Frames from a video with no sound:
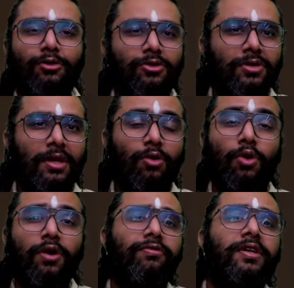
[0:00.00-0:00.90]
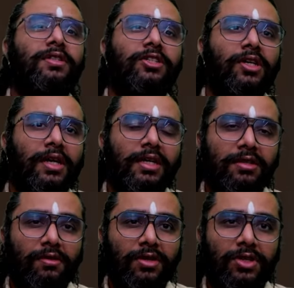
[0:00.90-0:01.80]
I used to think, if we're such a great
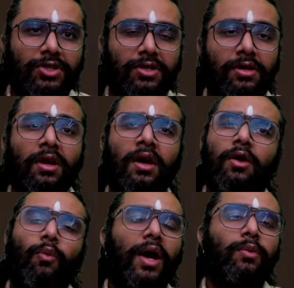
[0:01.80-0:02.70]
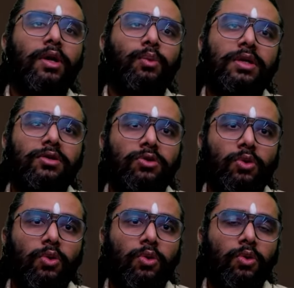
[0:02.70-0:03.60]
civilization, why were we
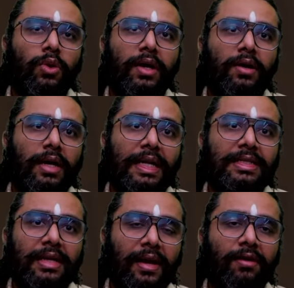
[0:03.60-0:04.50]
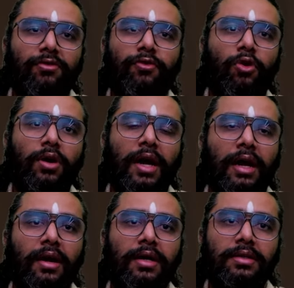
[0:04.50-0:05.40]
so enslaved for
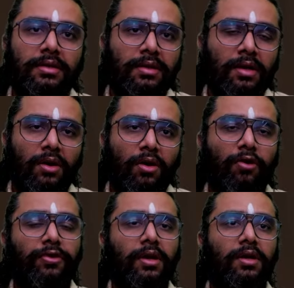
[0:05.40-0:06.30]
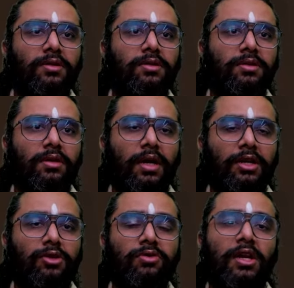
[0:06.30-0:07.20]
hundreds of years
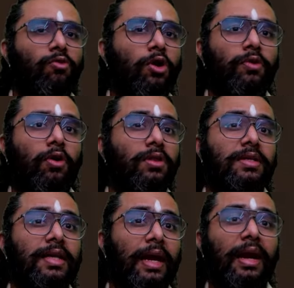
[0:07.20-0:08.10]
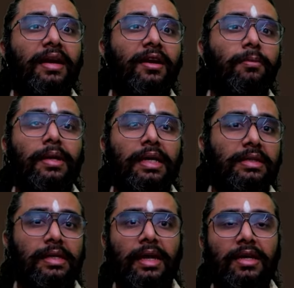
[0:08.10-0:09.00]
continuously? What were all these enlightened
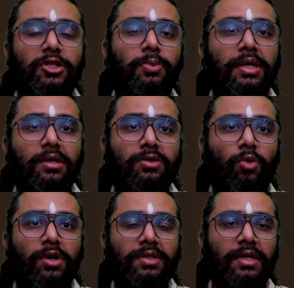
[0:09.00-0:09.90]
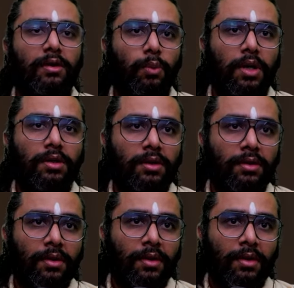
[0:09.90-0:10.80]
beings, realized beings? What is their worth
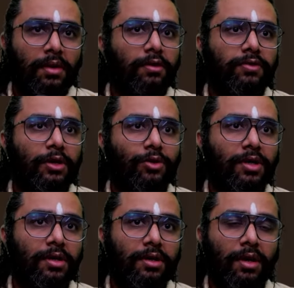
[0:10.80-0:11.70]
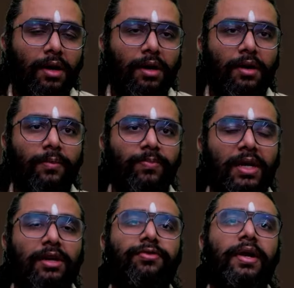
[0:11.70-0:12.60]
if they couldn't
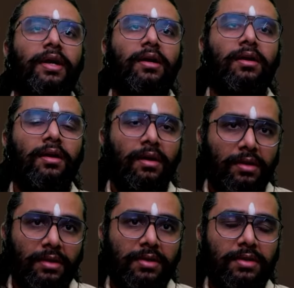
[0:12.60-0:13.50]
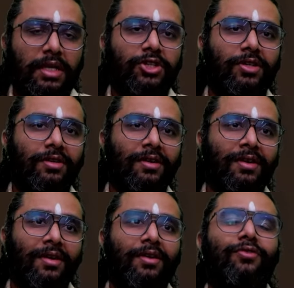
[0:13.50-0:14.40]
defend this nation
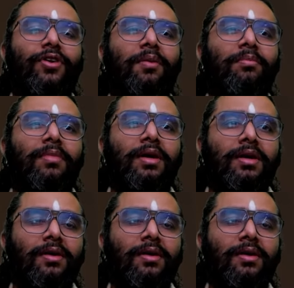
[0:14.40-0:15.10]
from